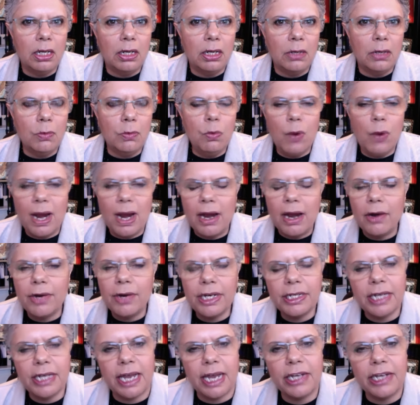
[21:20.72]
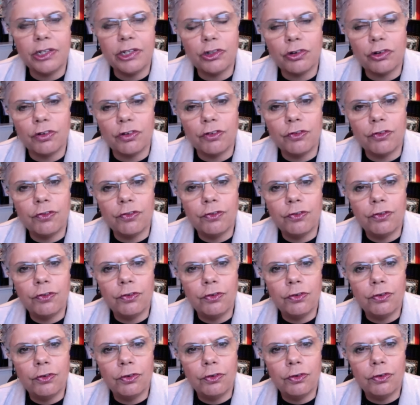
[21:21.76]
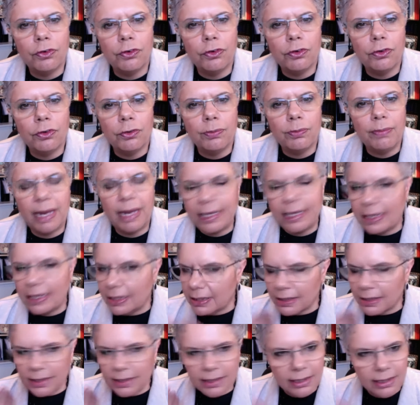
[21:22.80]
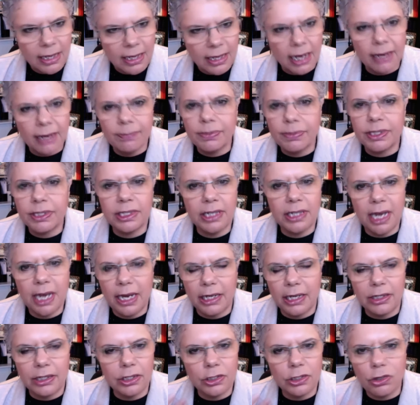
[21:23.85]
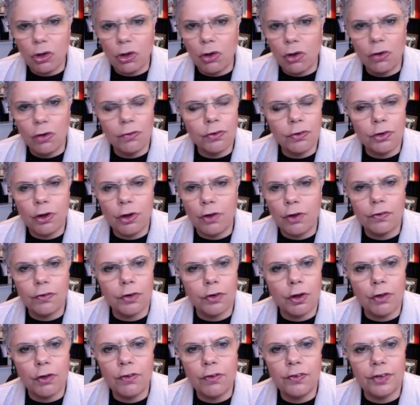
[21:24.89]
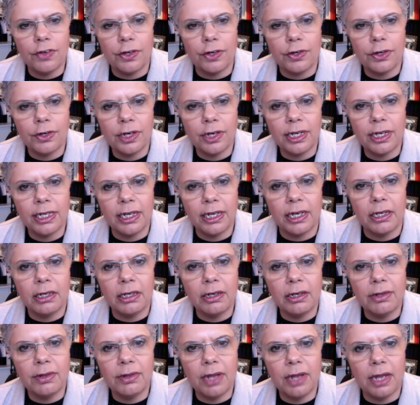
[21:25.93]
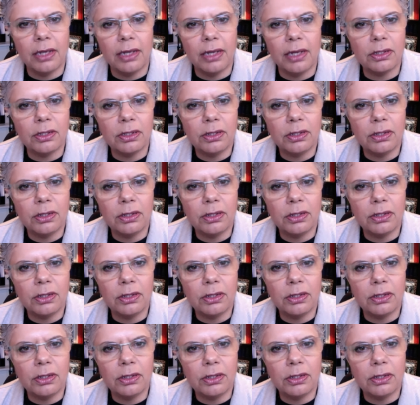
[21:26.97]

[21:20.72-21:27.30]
we're in danger of making the same mistake just over and over and over again that